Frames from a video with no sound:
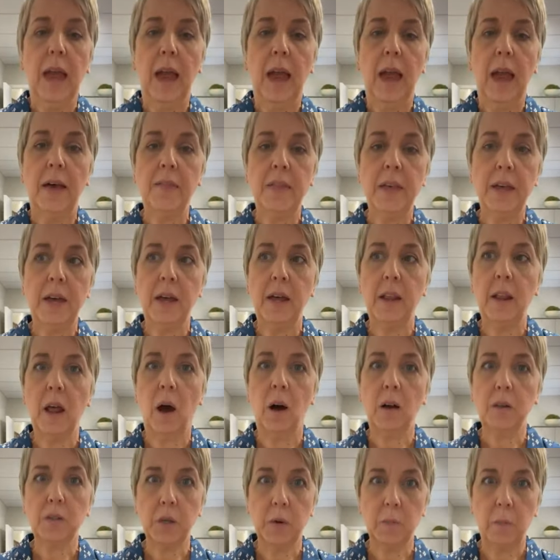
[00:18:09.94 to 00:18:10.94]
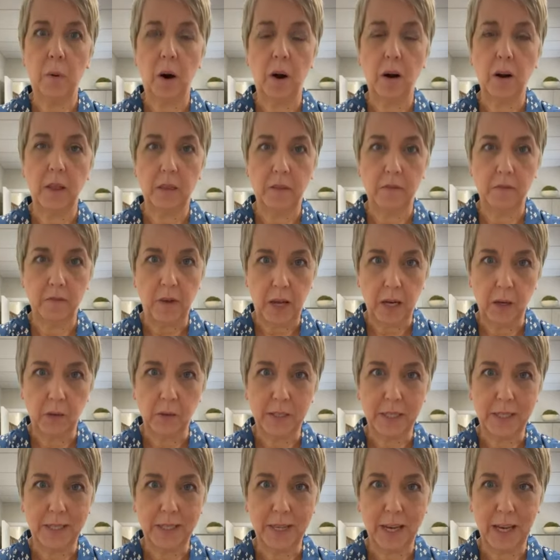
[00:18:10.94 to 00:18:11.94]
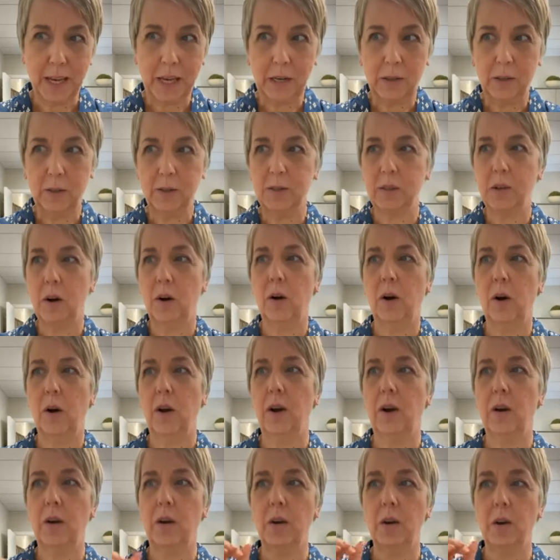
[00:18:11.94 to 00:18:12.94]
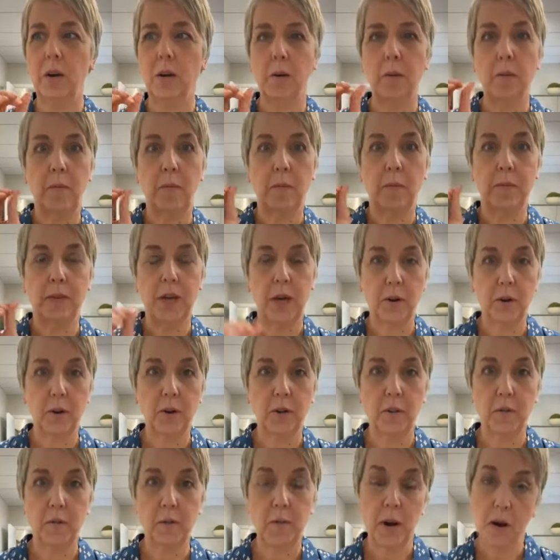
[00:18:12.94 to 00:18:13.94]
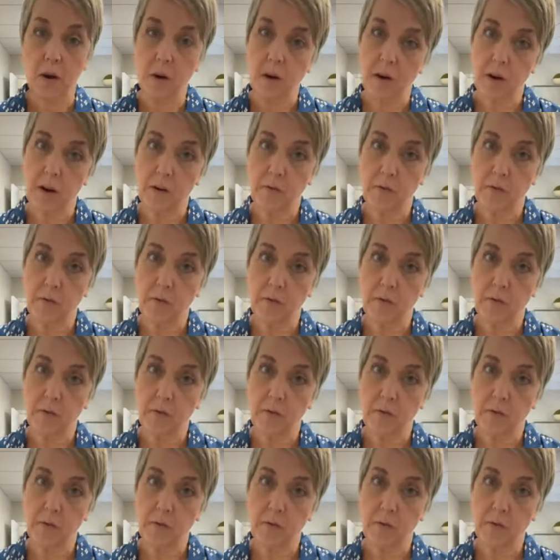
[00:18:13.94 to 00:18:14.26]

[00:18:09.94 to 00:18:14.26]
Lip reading: and then also part of the final details are your decorative mirror.